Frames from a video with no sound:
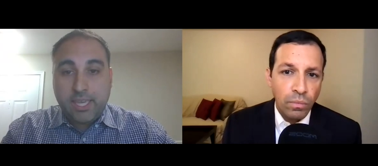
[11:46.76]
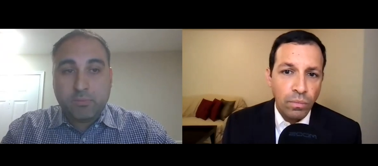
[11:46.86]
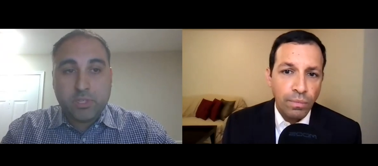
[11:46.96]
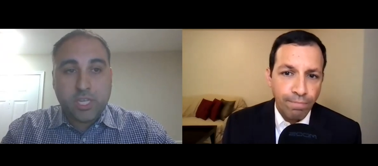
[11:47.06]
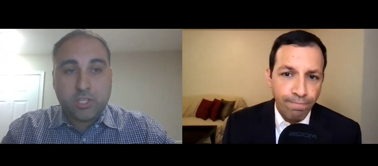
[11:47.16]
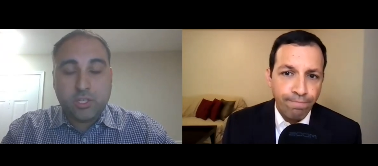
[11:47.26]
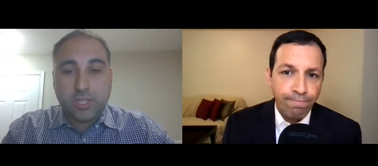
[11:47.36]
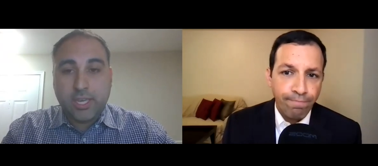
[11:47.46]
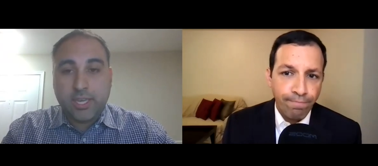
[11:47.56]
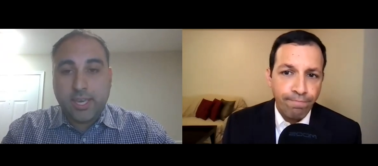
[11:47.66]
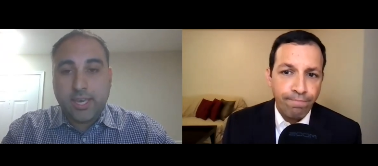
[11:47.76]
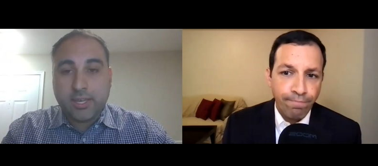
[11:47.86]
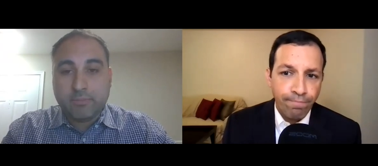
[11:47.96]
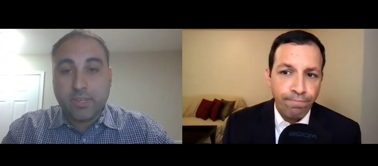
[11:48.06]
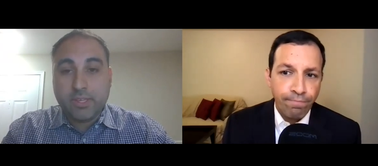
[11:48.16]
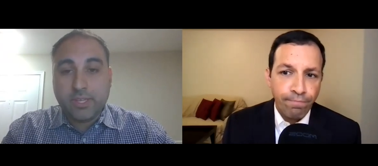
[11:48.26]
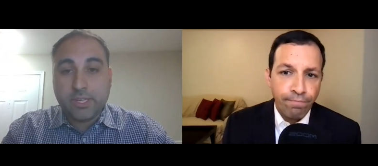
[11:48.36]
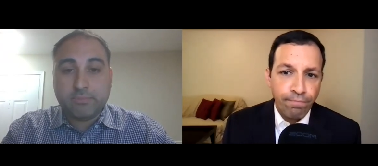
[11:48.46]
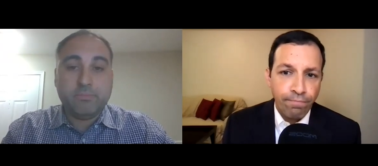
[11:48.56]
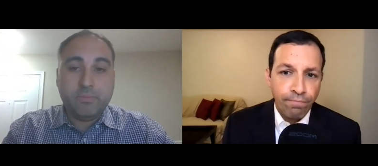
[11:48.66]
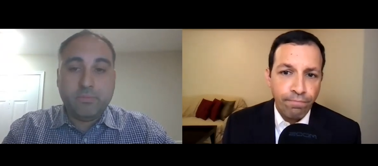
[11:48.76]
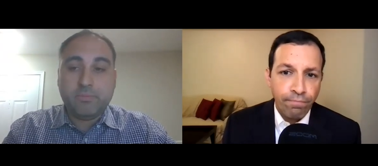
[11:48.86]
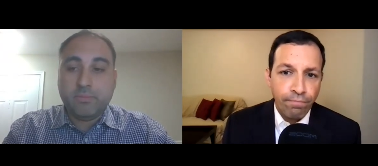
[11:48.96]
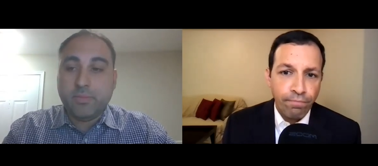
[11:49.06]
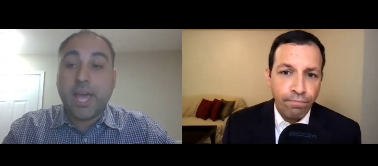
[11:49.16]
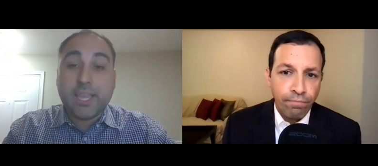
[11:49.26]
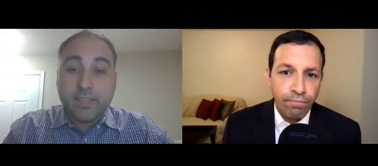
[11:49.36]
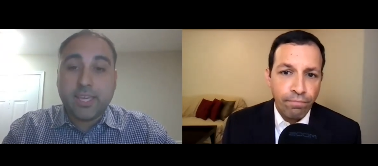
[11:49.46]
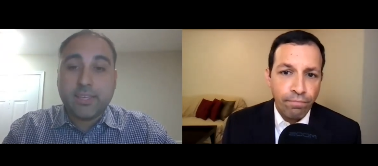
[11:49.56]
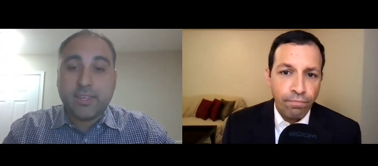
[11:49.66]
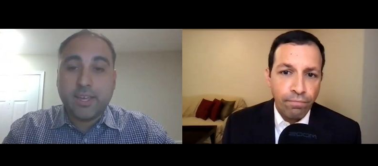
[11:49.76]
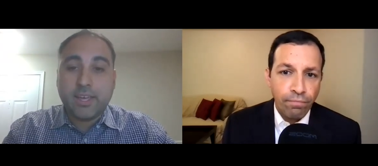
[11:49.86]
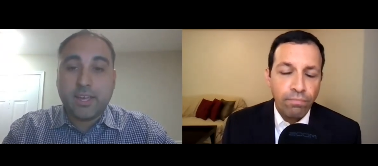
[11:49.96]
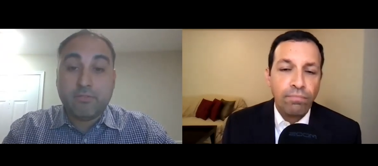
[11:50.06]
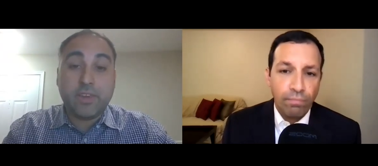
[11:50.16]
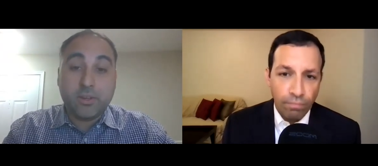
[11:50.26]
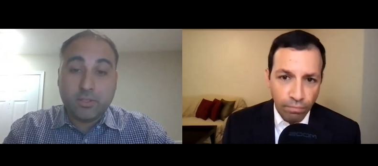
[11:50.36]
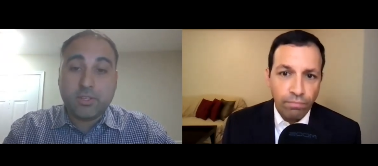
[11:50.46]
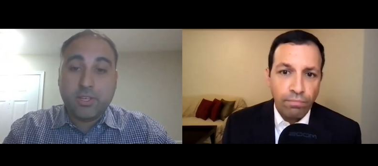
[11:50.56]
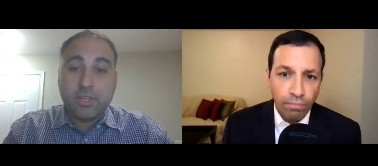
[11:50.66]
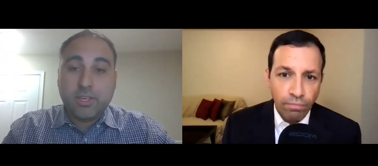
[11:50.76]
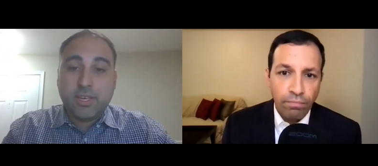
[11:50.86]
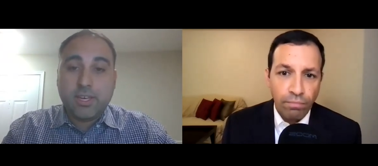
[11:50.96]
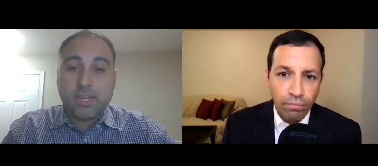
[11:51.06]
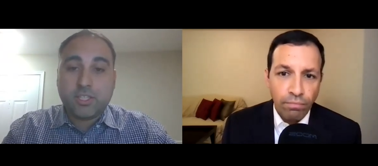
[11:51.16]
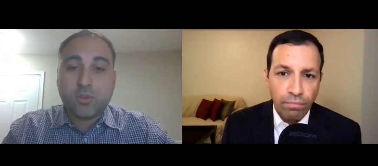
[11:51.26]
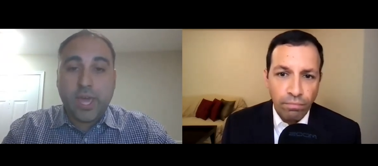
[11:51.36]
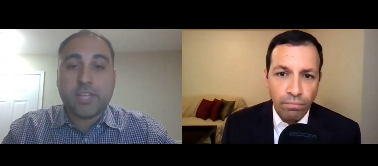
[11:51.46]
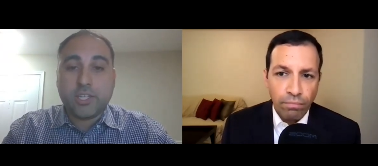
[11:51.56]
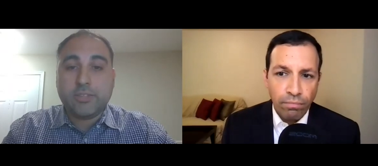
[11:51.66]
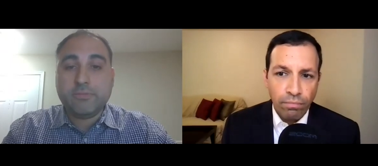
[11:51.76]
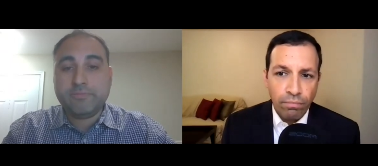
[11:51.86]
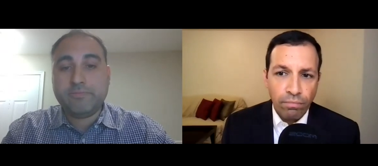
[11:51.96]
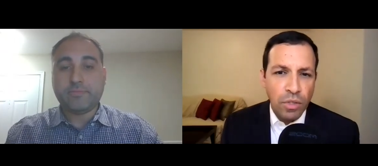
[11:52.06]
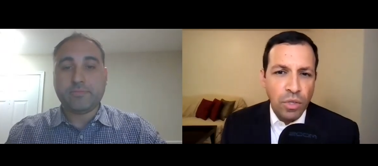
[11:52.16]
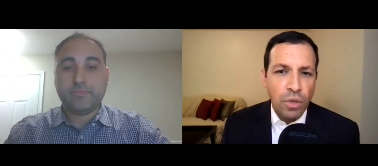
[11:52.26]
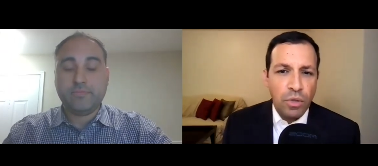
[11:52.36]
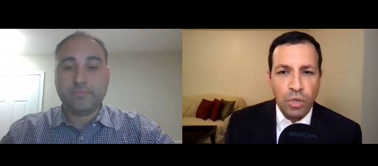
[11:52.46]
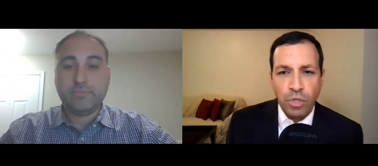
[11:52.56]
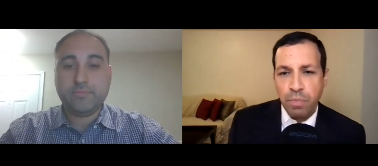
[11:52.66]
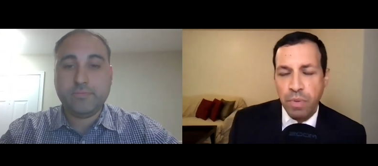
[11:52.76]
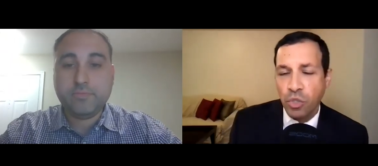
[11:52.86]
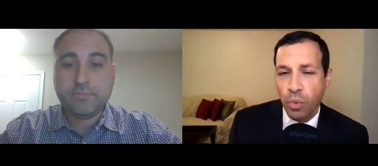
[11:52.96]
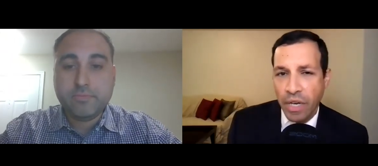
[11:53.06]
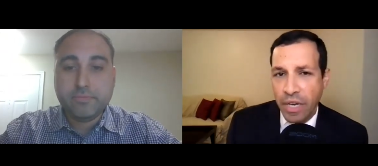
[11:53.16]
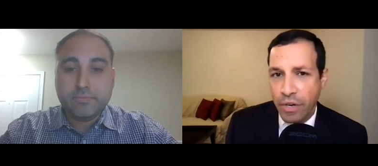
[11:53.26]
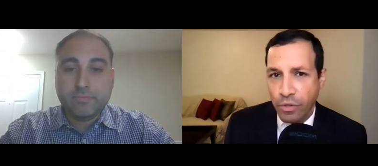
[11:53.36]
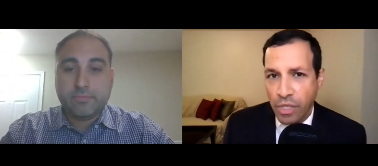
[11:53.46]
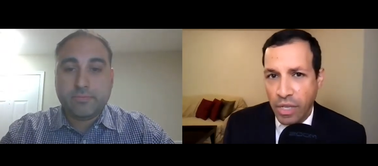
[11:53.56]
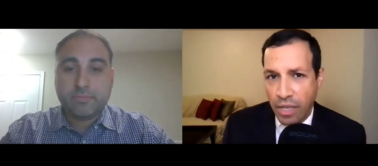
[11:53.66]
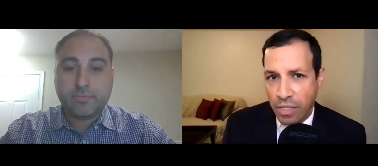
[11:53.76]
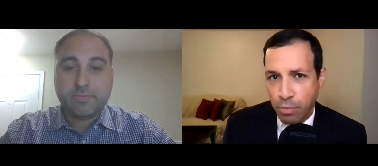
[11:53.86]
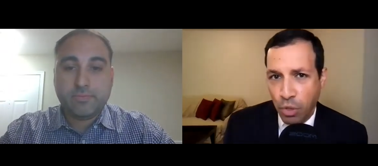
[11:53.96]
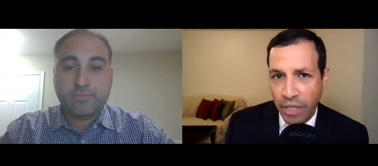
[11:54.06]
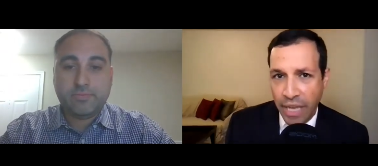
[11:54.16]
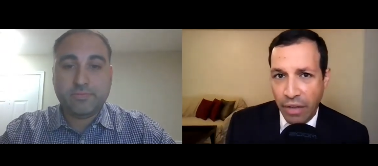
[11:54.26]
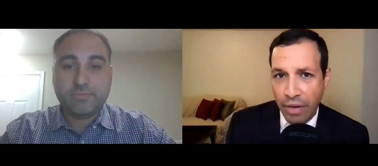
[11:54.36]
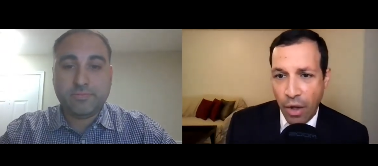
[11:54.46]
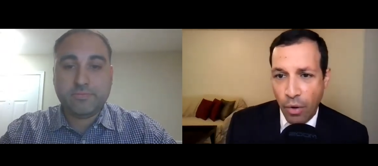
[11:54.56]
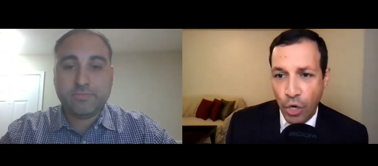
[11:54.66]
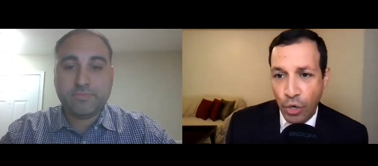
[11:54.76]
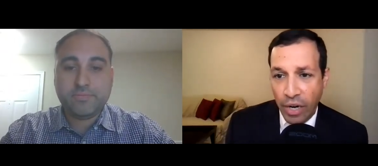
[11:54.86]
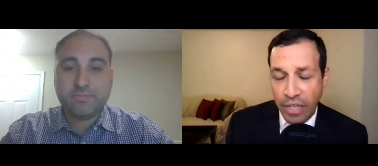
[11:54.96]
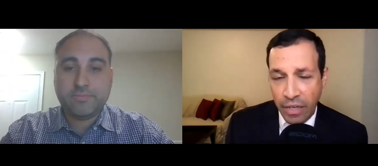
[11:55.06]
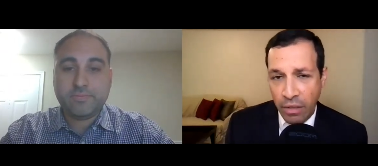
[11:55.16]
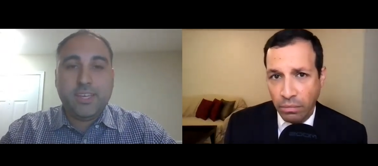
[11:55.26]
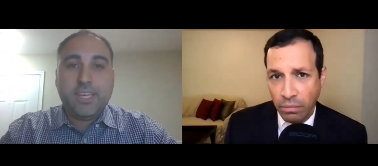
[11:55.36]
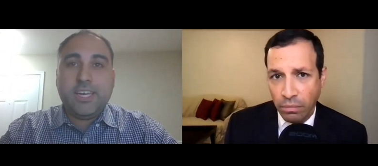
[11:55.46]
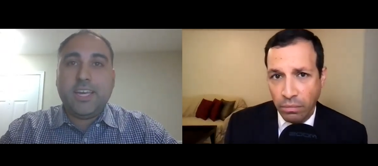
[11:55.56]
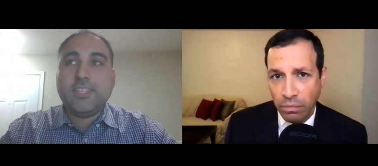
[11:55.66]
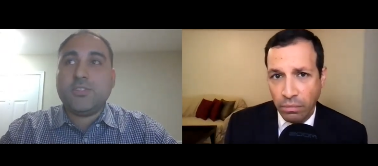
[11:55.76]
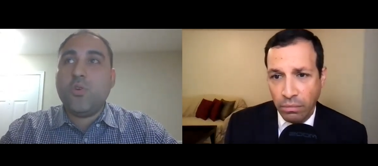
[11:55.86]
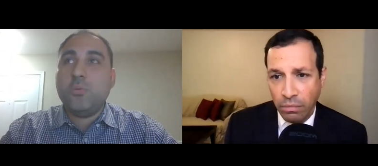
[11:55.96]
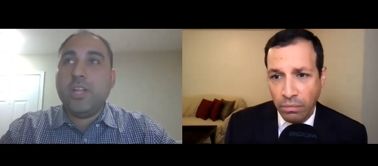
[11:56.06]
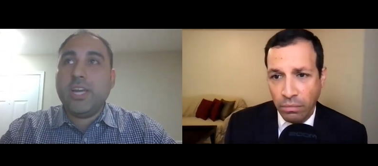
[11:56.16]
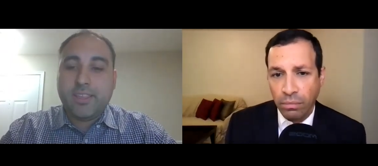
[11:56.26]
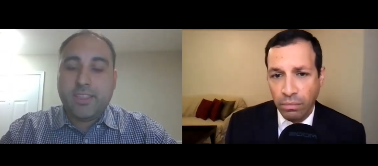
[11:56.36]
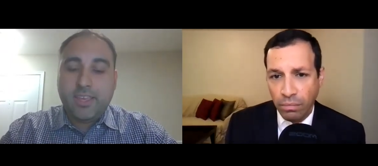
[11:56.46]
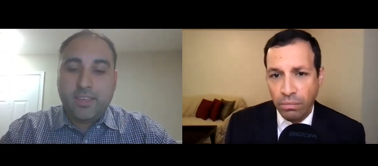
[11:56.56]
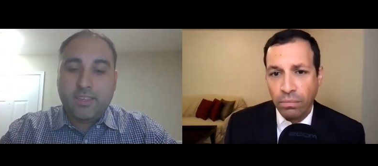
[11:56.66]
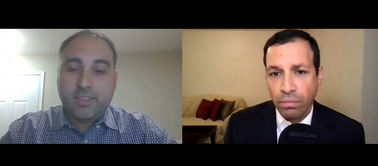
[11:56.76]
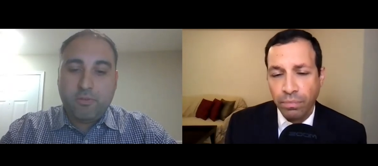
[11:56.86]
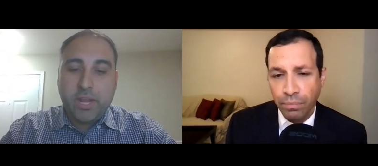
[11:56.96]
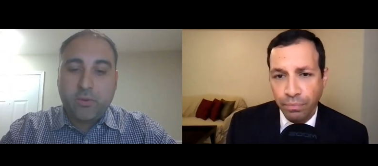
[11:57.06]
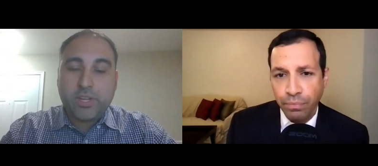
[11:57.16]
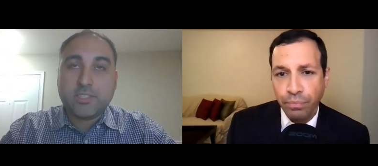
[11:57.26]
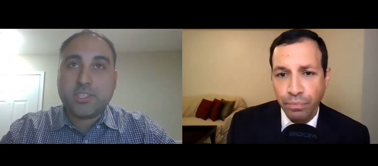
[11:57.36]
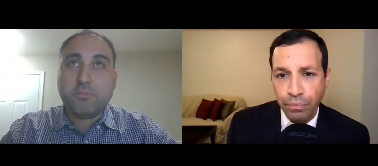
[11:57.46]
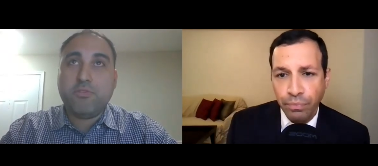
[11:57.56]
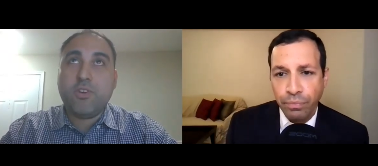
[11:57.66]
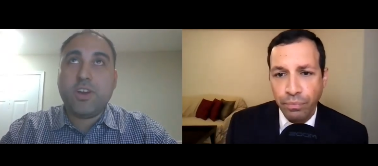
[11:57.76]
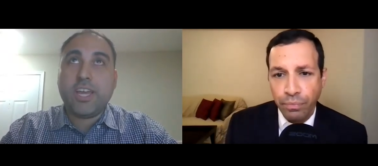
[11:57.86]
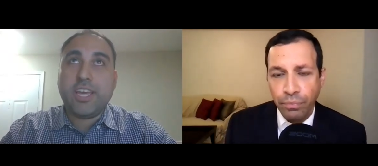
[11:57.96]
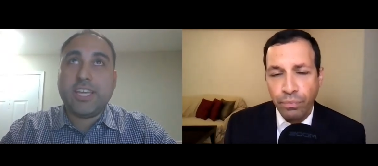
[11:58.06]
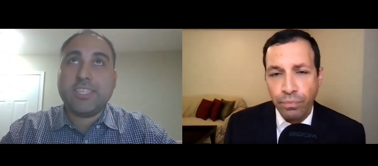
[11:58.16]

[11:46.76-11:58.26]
Speaker 1: and potentially, uh, you know, likely uh, a failed uh, strategy.
Speaker 2: Do you, so it's been 20 years. Is pulling out now a good idea?
Speaker 1: I think it's horrible. I think for many reasons. Before I, I